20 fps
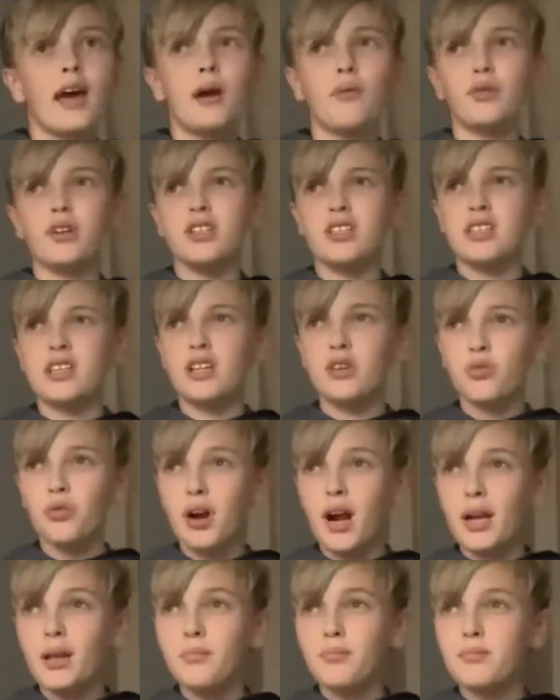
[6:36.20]
want to see
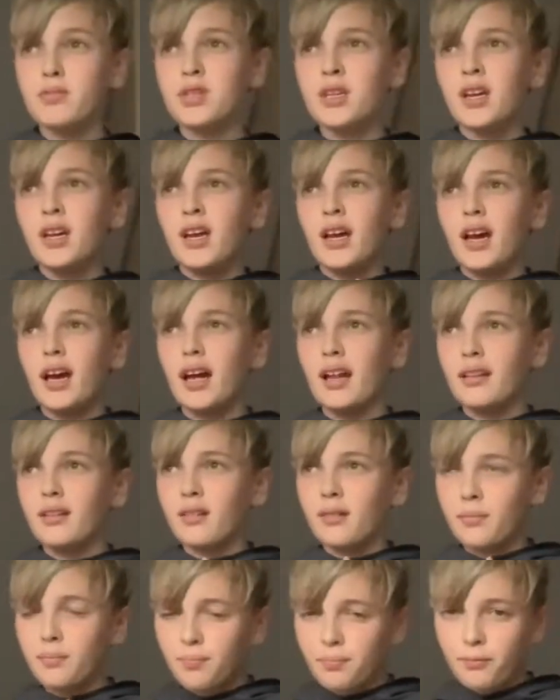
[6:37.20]
Grimes and
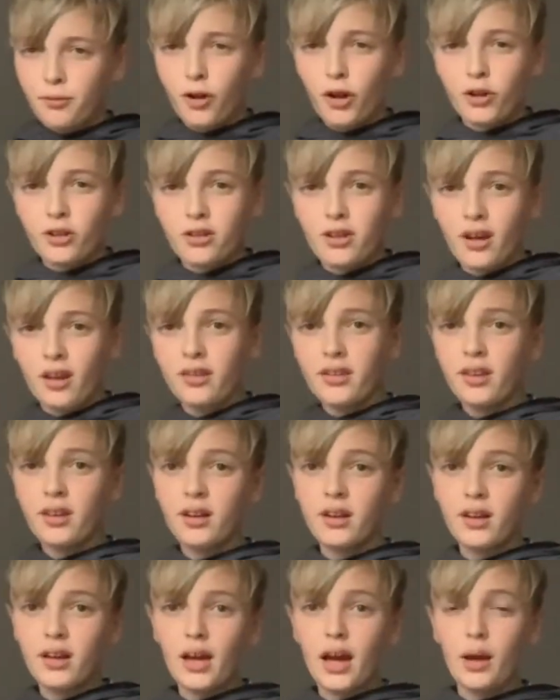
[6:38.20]
Fulton.
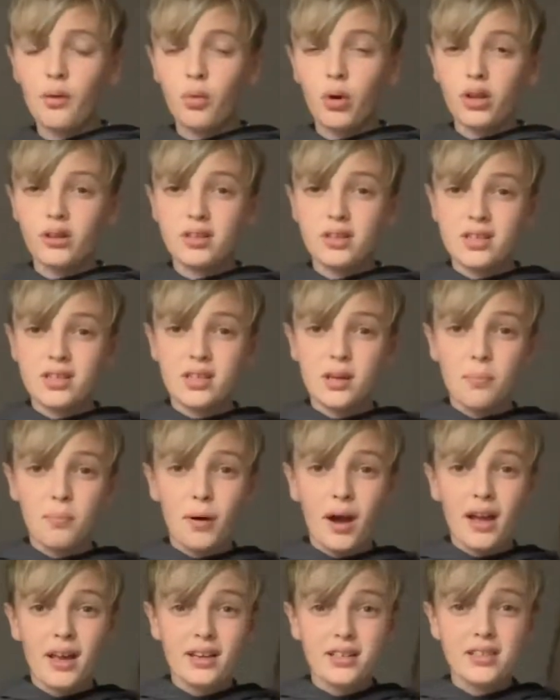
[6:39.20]
I want to see
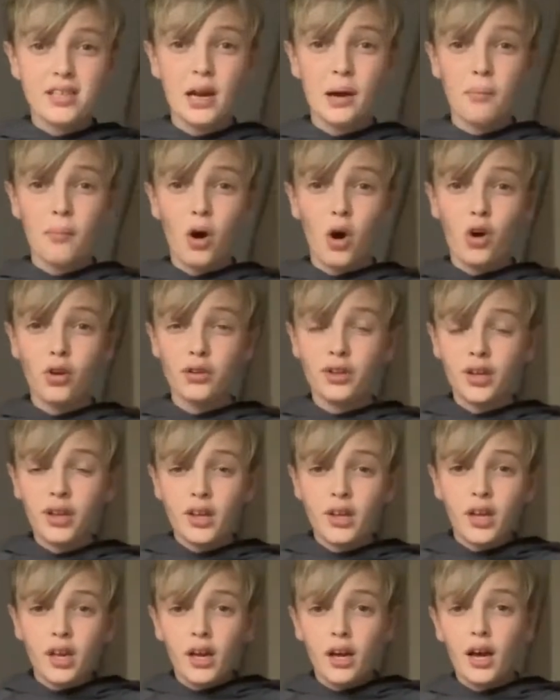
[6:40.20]
Byers come on.
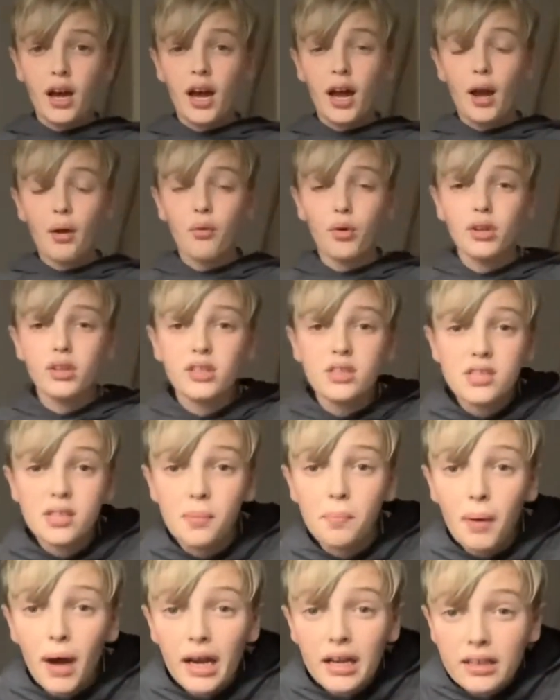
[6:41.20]
Uh, I want to see
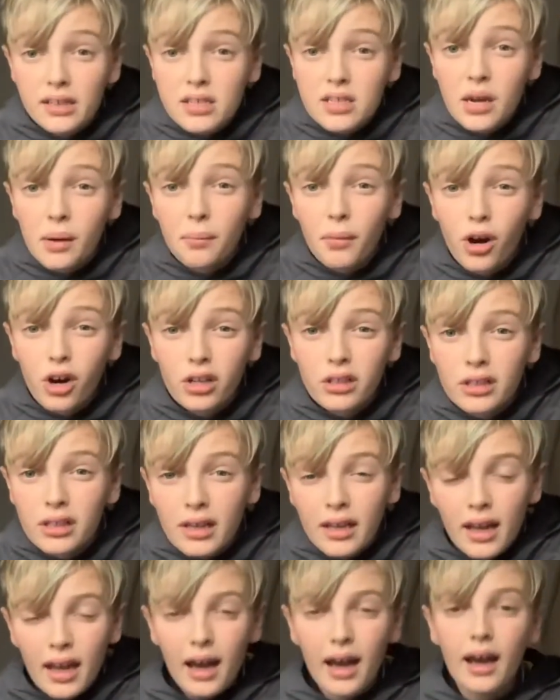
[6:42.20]
Byers come on
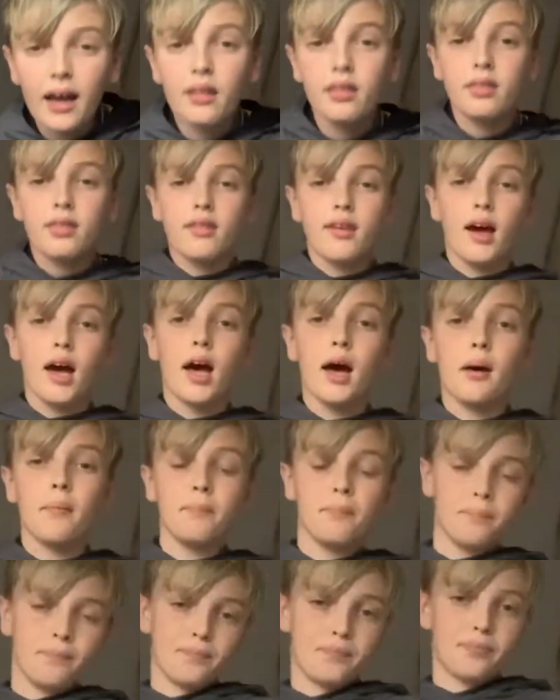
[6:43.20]
and
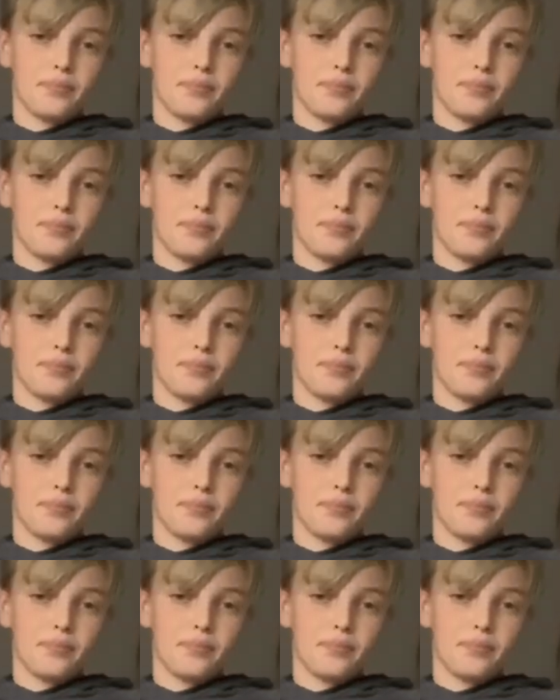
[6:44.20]
um,